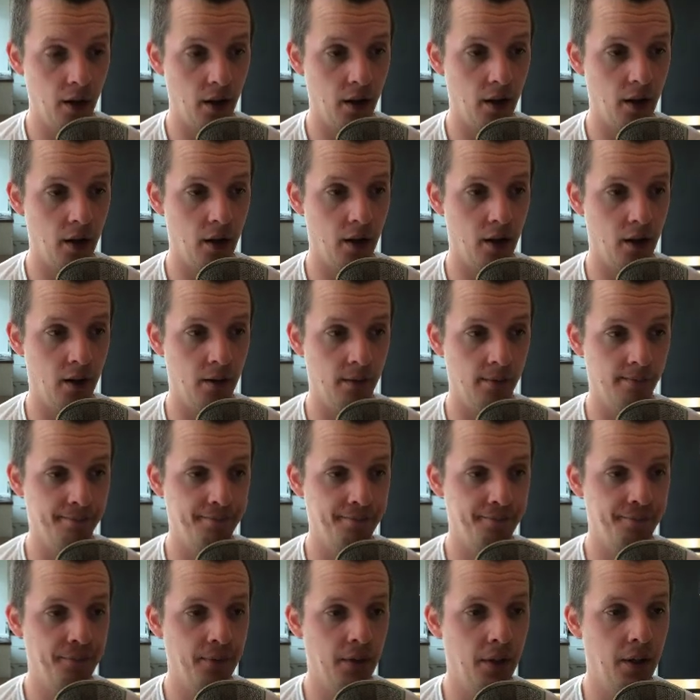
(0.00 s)

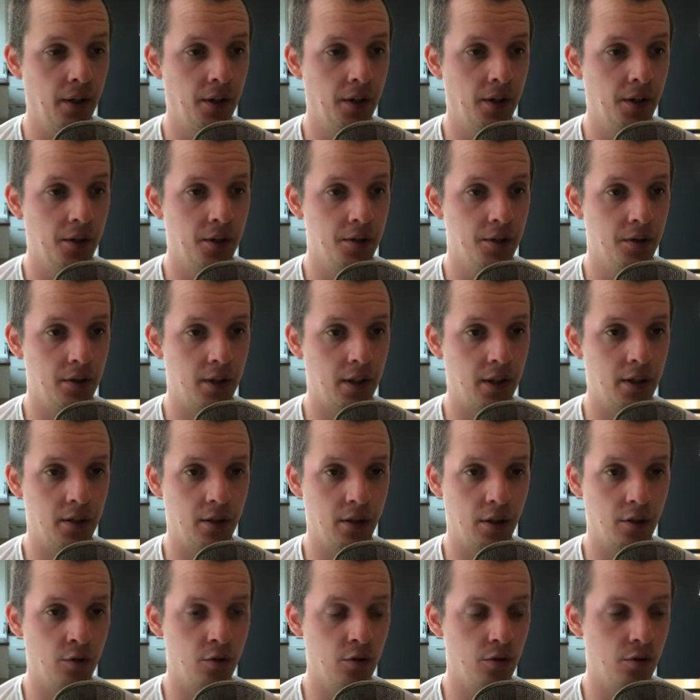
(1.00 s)
so that
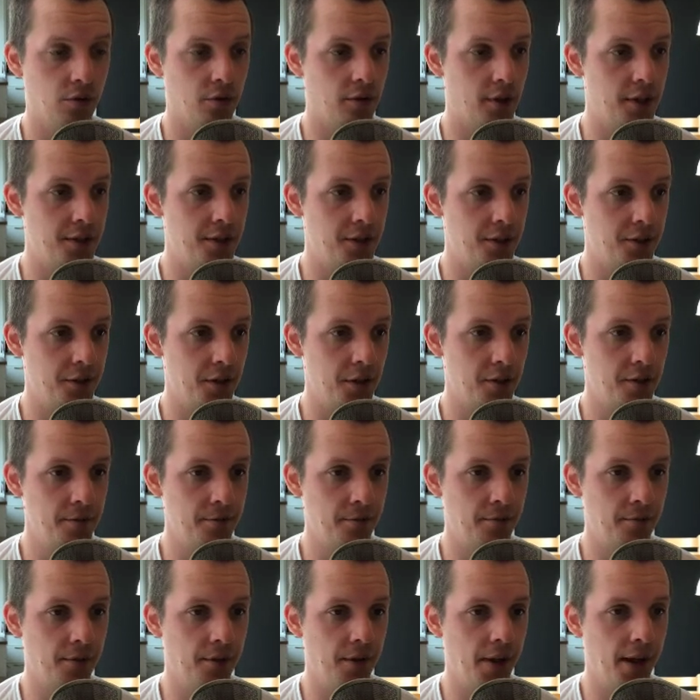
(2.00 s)
you can do crazy
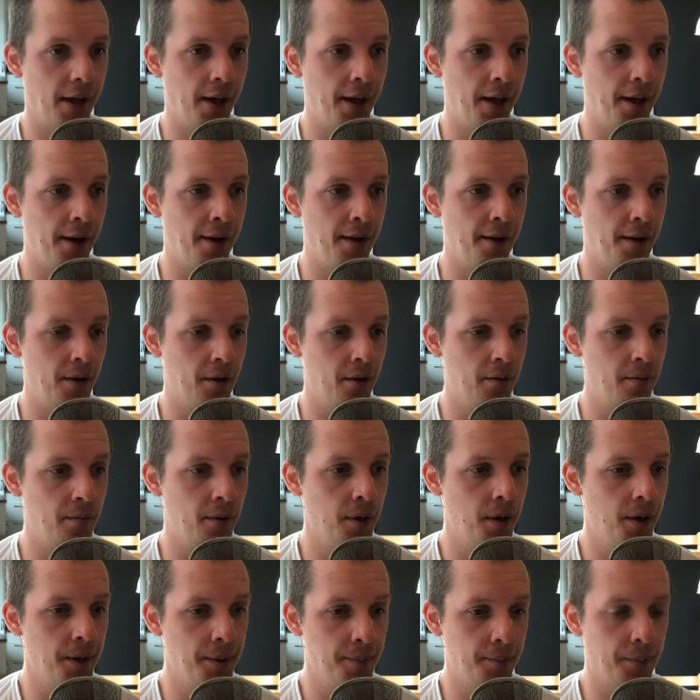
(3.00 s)
stuff.
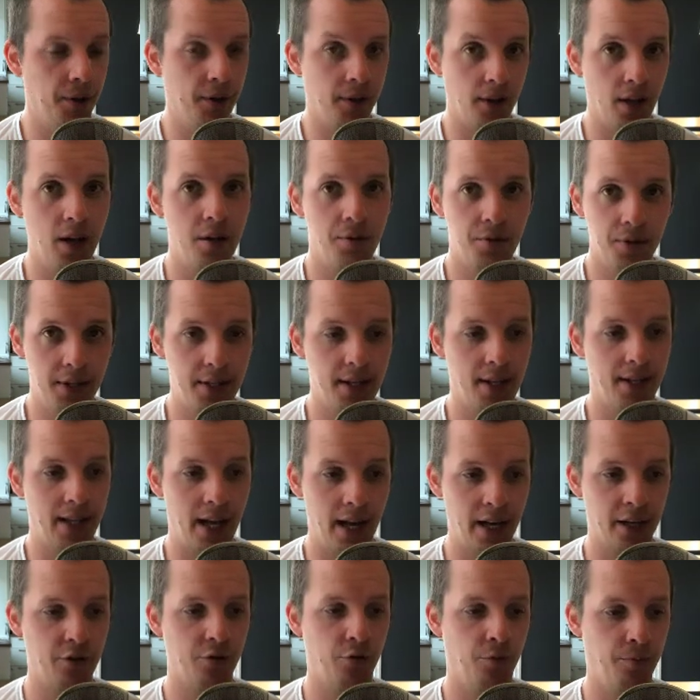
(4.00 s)
But now it's an
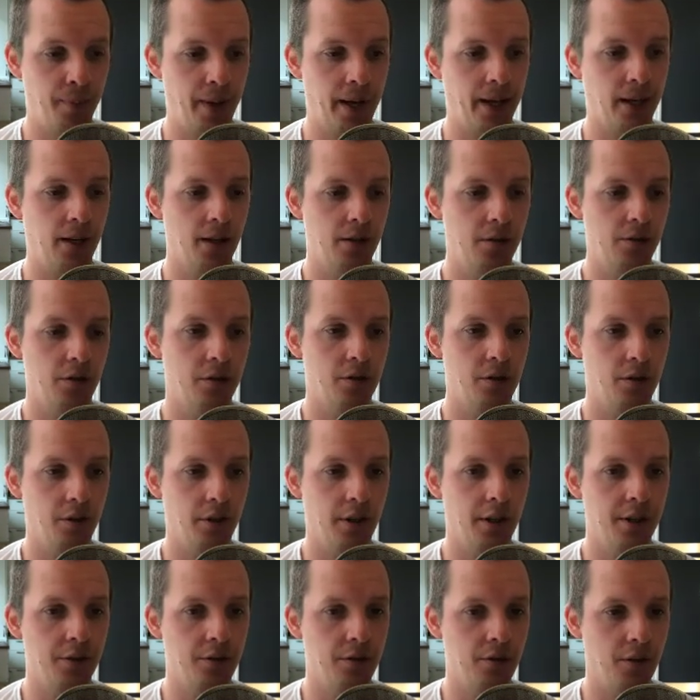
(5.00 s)
actual package, so
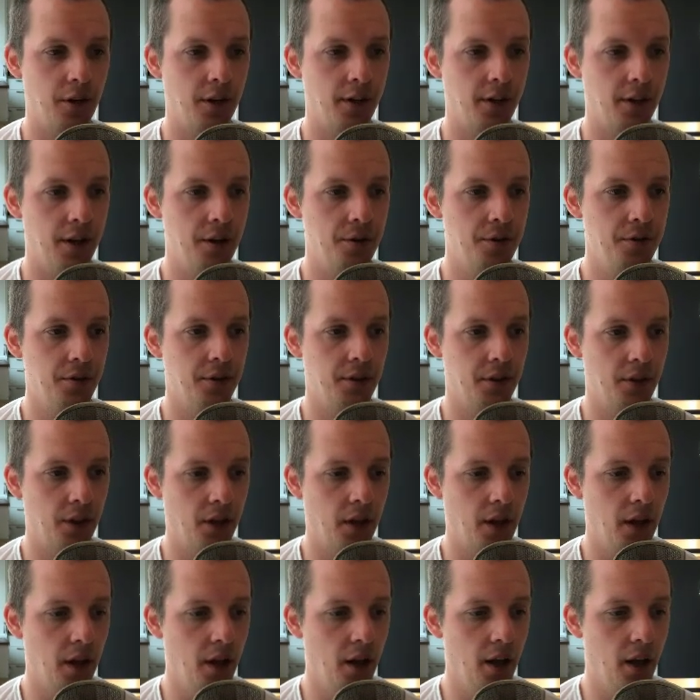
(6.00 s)
you can try it out.
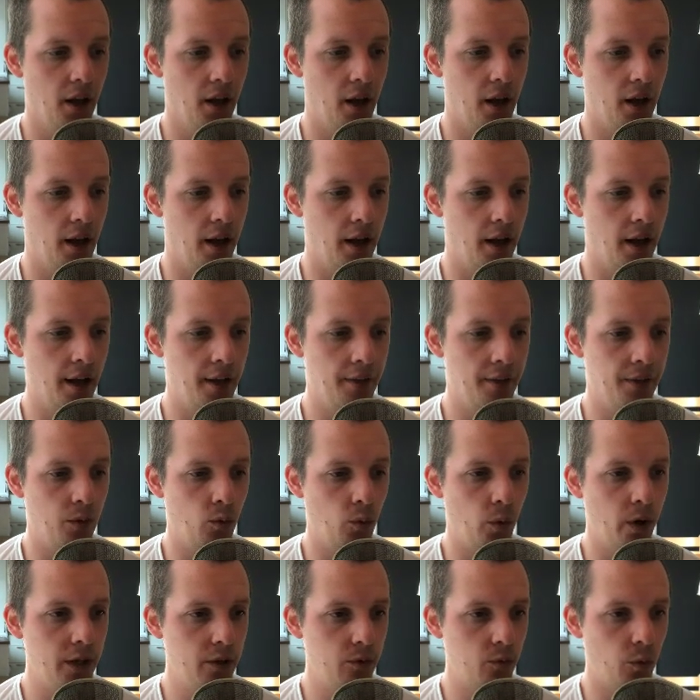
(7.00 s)
And the
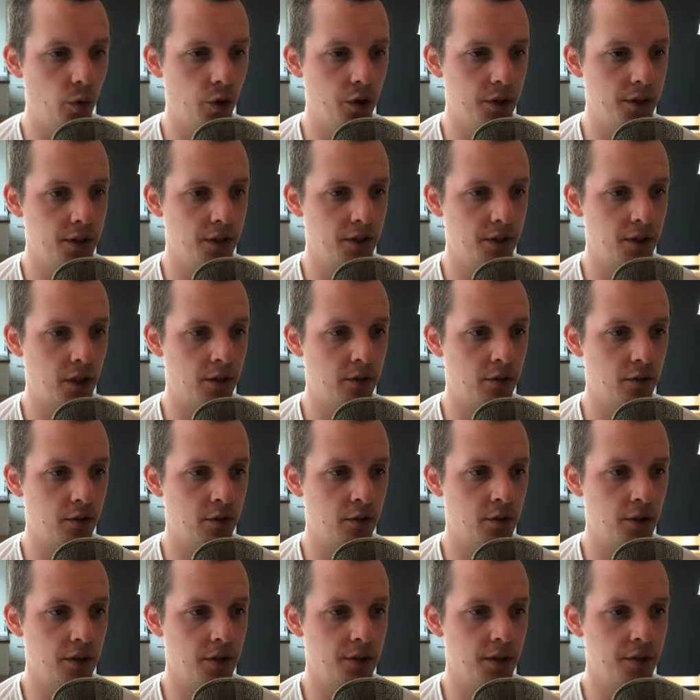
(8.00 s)
way it works is that
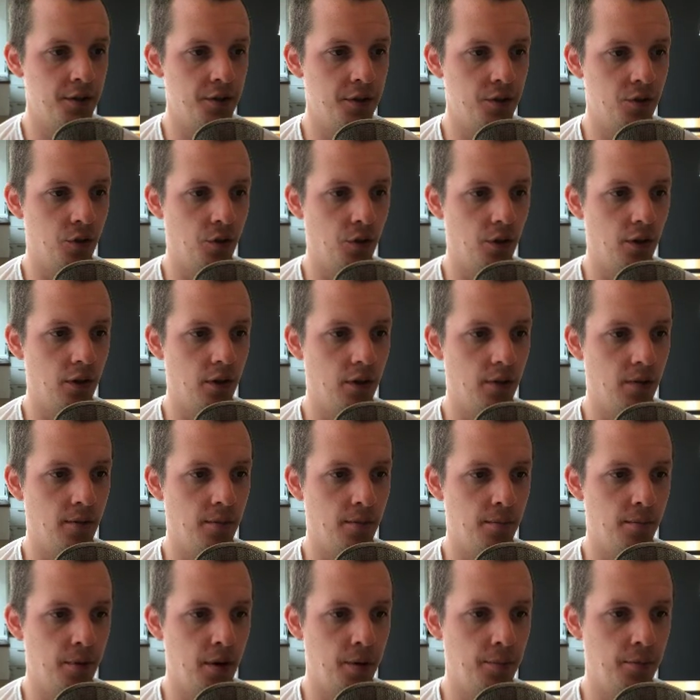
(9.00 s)
you just install
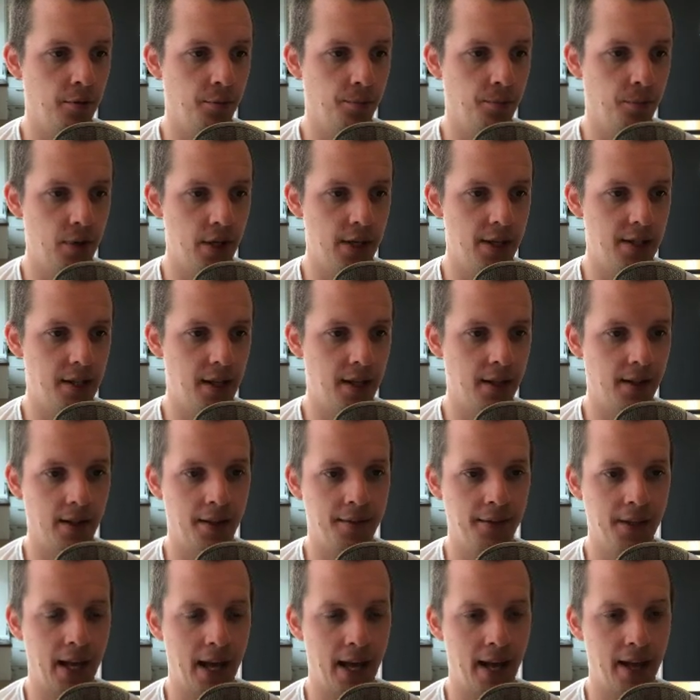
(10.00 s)
Bubble preset
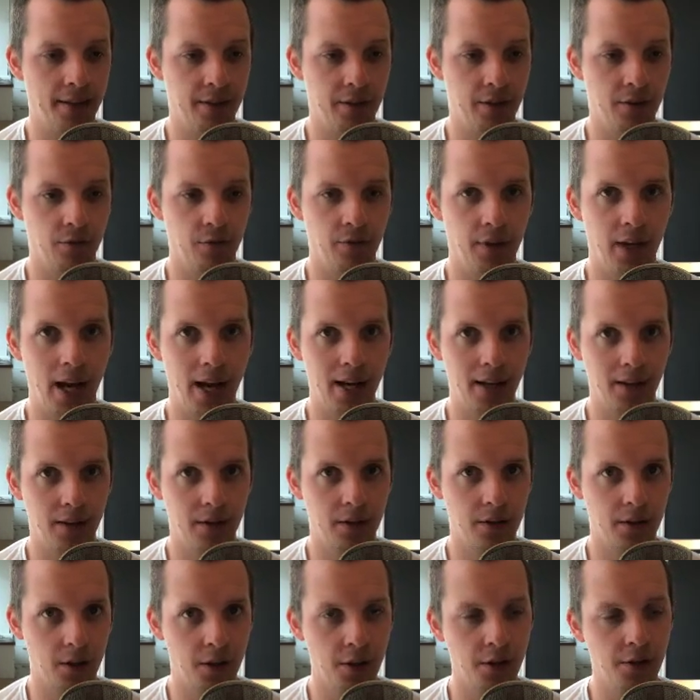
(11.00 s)
enhanced React
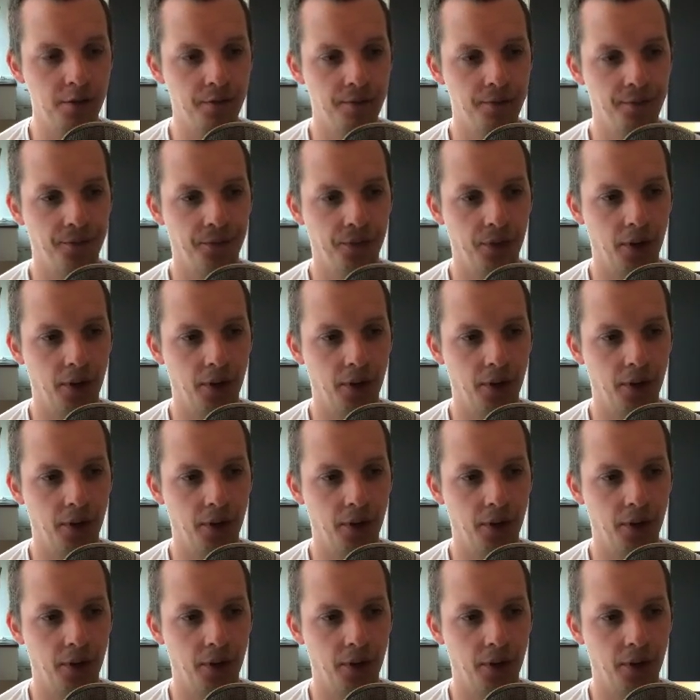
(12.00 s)
style,